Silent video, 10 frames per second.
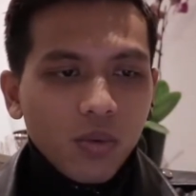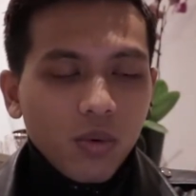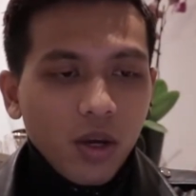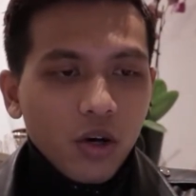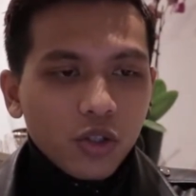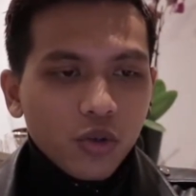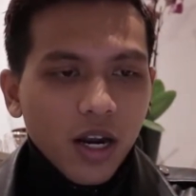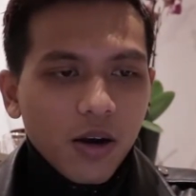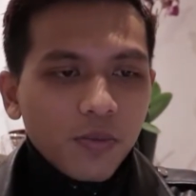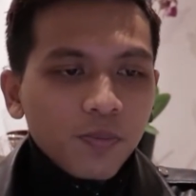We go through
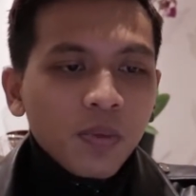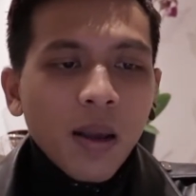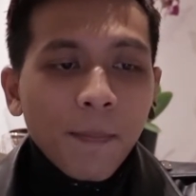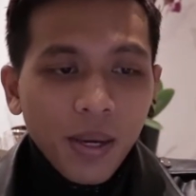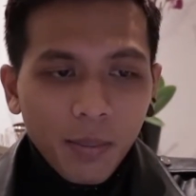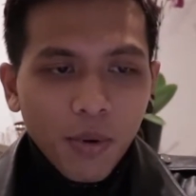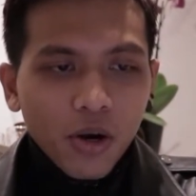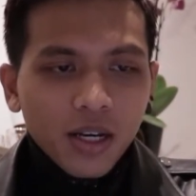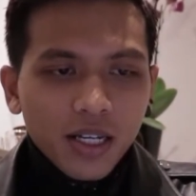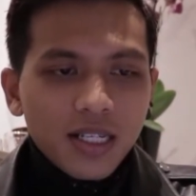now.
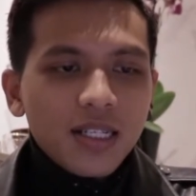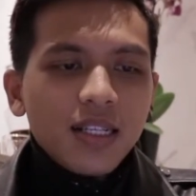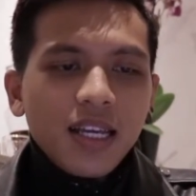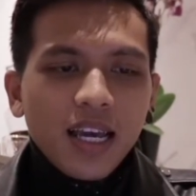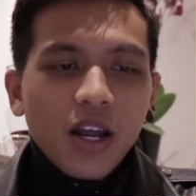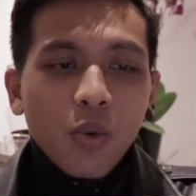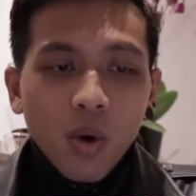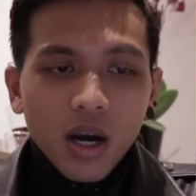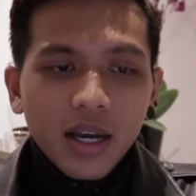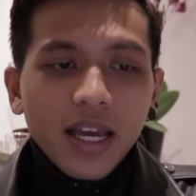Pickpockets can
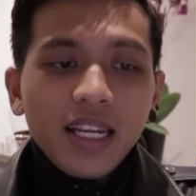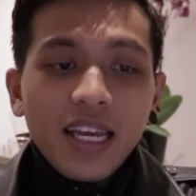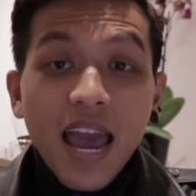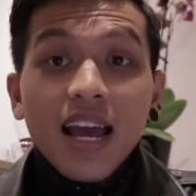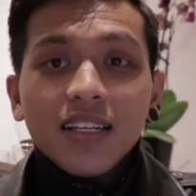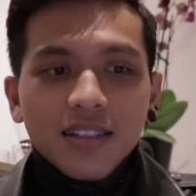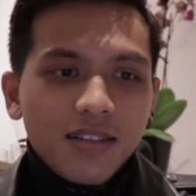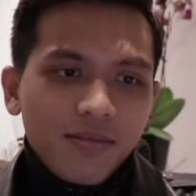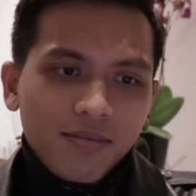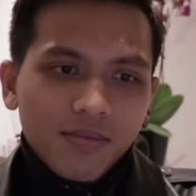work in
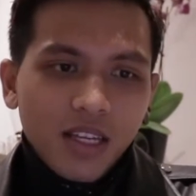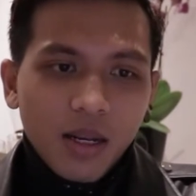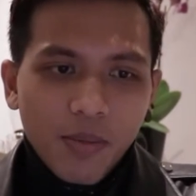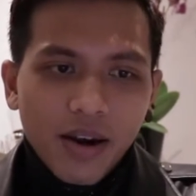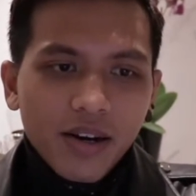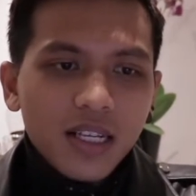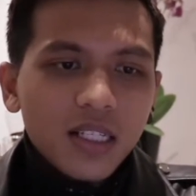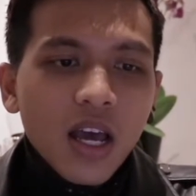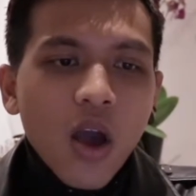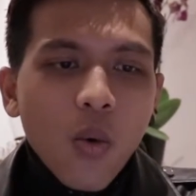gangs in Paris.
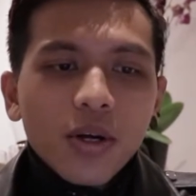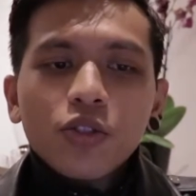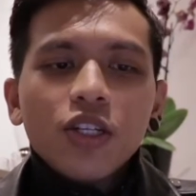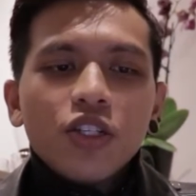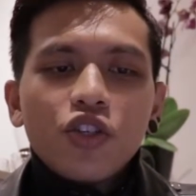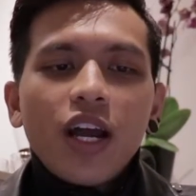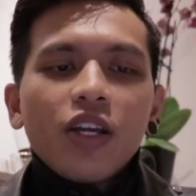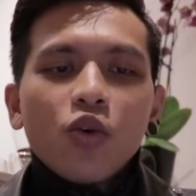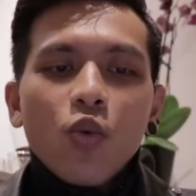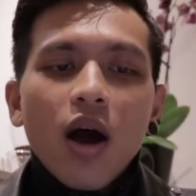One to
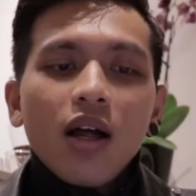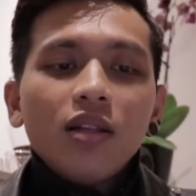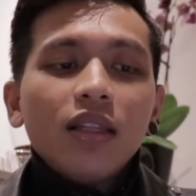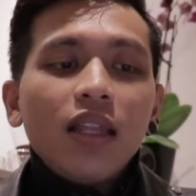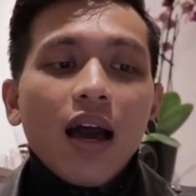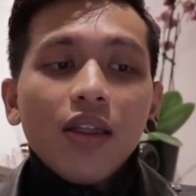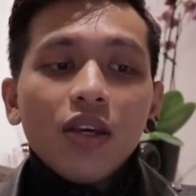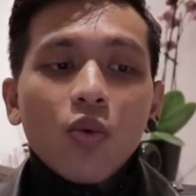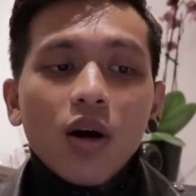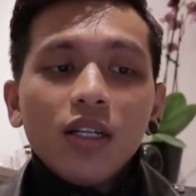distract you while the
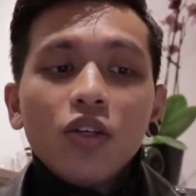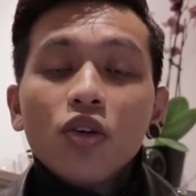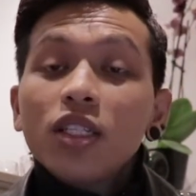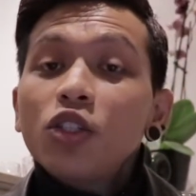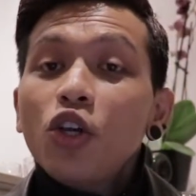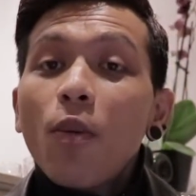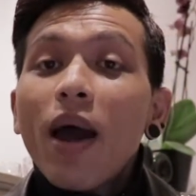other one goes into your